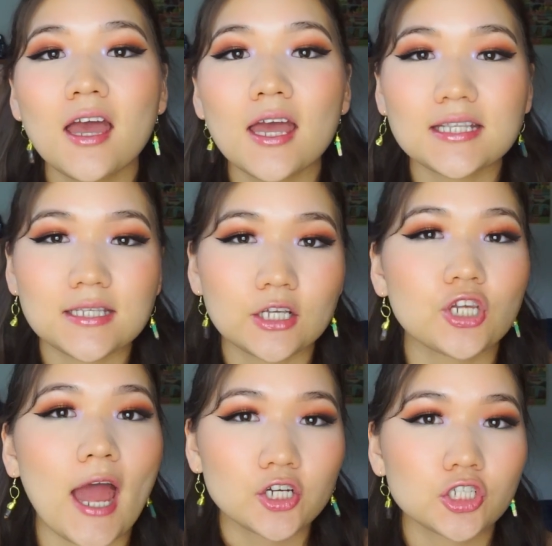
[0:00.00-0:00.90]
It's like she
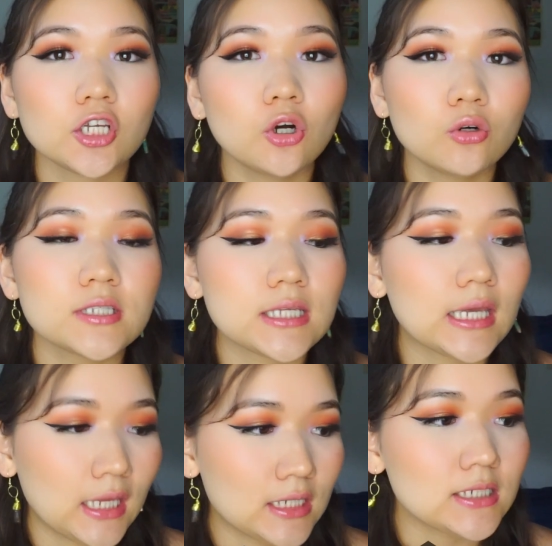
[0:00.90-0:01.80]
actually goes
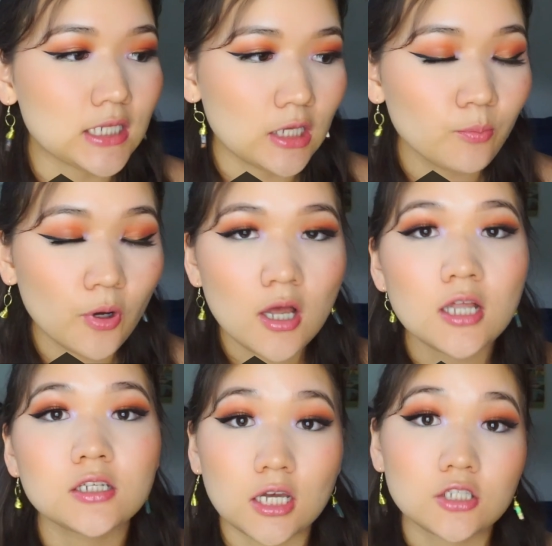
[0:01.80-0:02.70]
in deep,
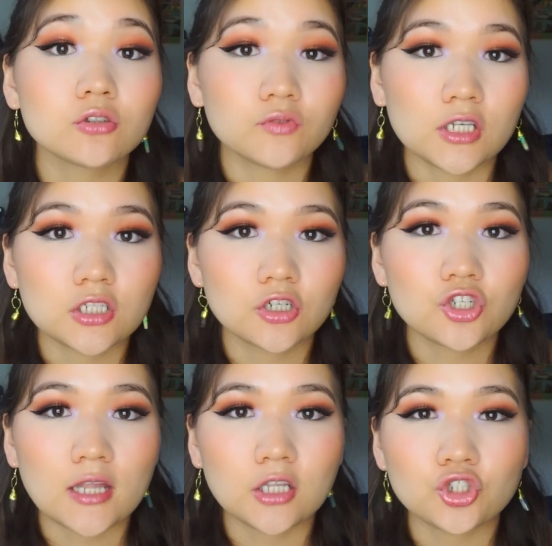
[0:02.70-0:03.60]
does her research,
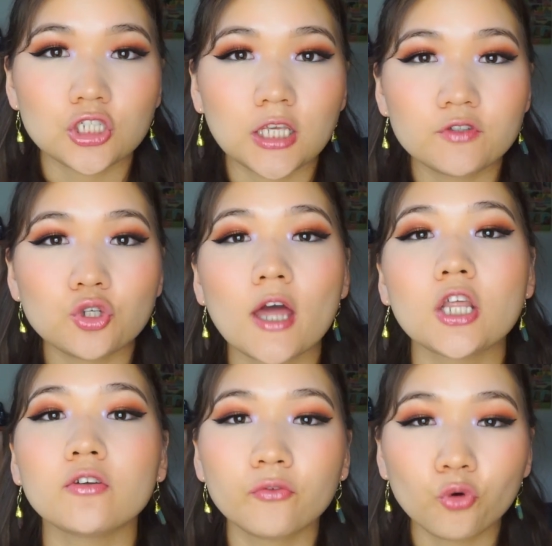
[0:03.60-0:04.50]
and then she gives you an
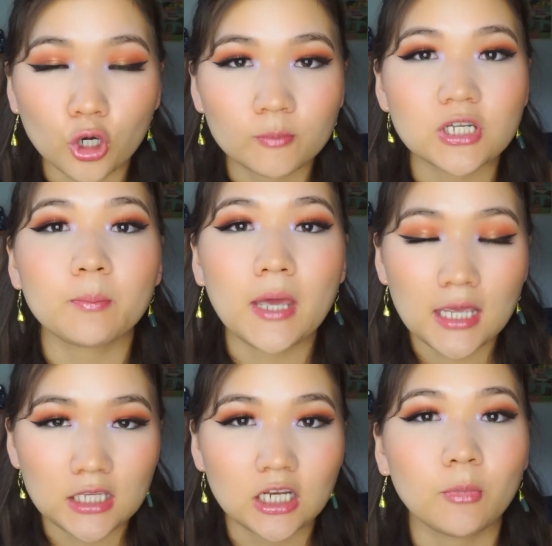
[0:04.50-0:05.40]
informed
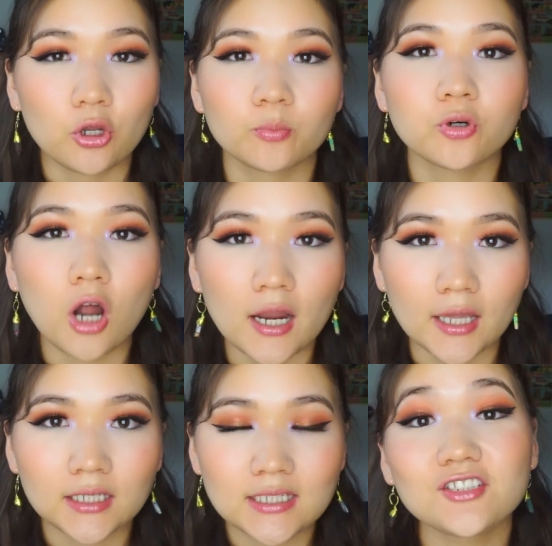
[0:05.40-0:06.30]
opinion about a
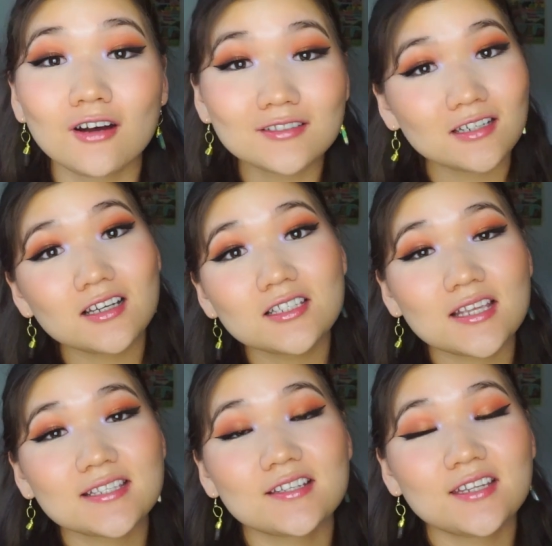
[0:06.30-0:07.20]
product. She also does
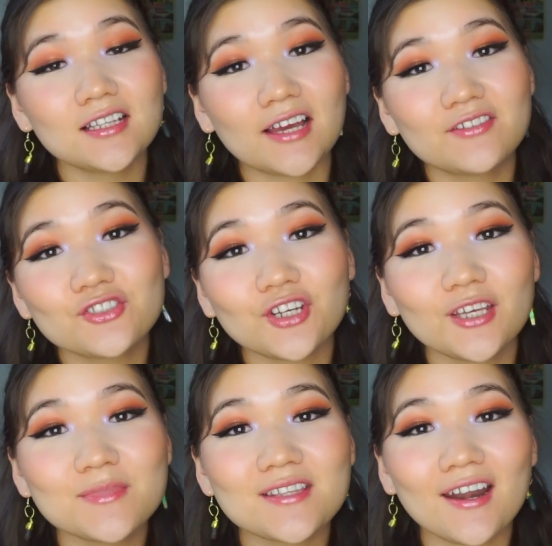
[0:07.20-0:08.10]
Sunday live
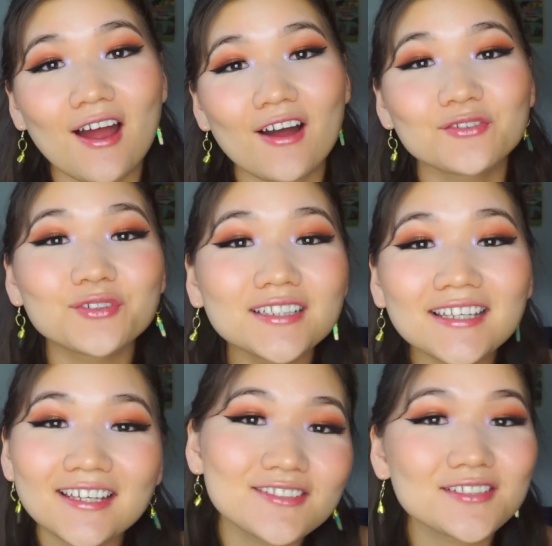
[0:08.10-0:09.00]
streams that are really
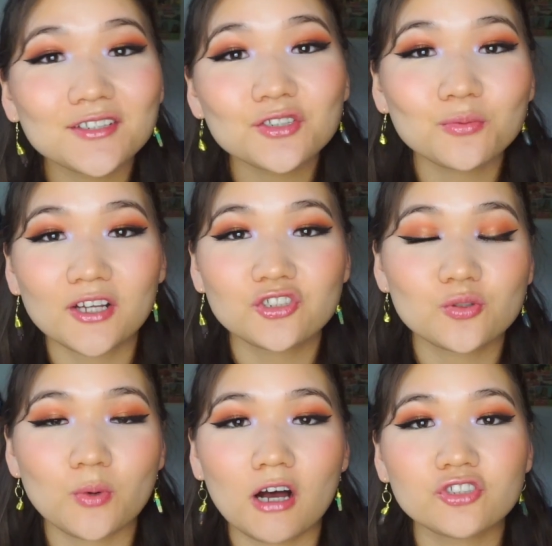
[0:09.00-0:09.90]
interesting to watch as
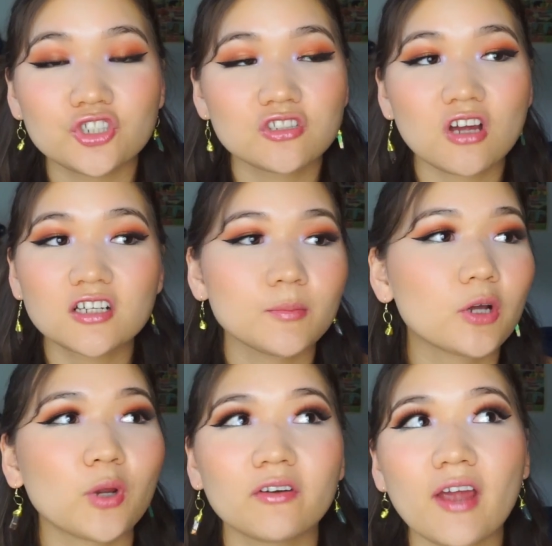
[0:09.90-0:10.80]
well. She just talks about
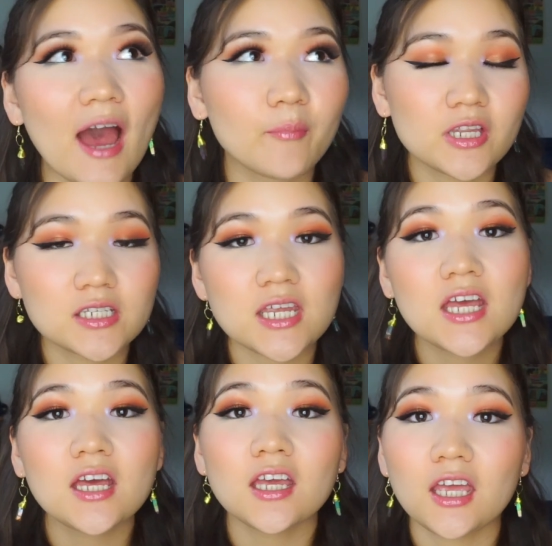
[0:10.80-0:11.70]
whatever happened
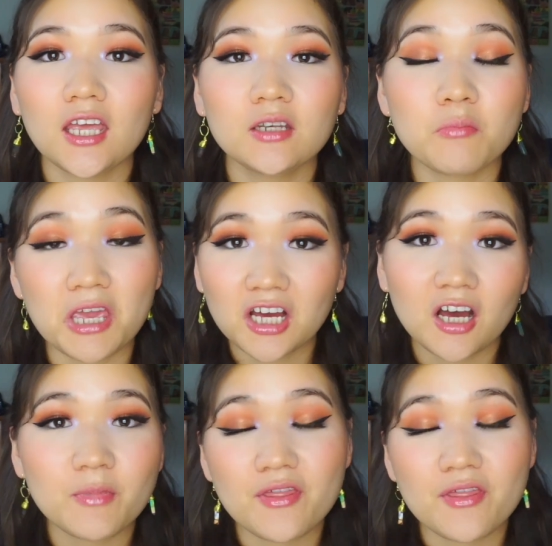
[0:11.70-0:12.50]
in makeup